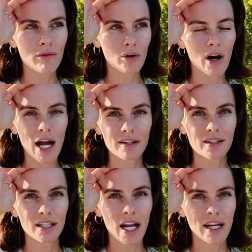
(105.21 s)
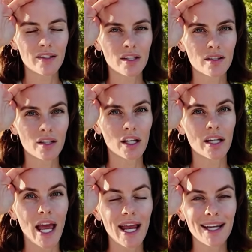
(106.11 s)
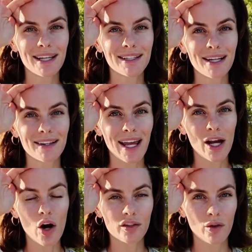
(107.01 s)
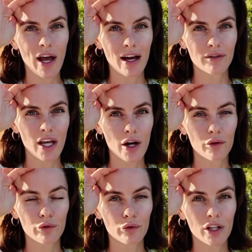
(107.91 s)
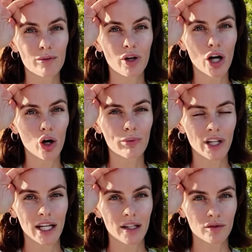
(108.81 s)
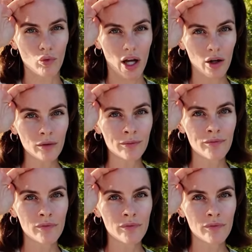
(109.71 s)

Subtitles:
Verizon, AT&T, and they also have their Freedom Go plan as well.